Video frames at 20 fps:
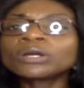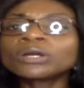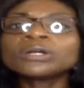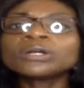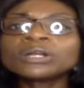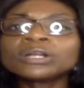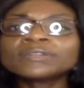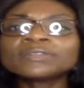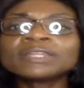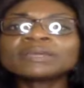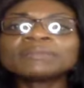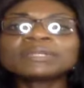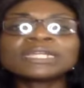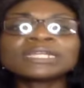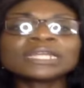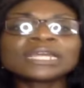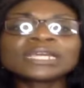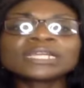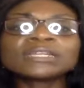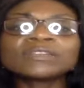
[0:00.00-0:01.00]
heard them in a
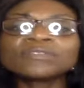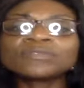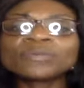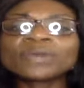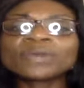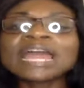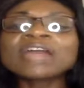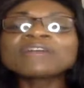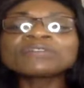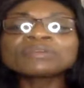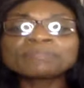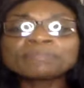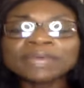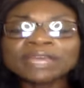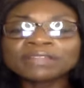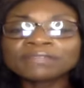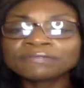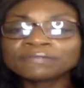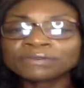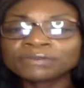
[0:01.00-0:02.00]
negative way, I
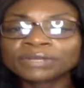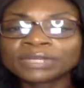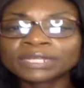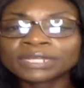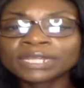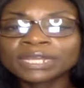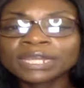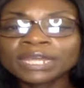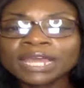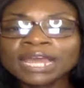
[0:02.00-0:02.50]
repent for it.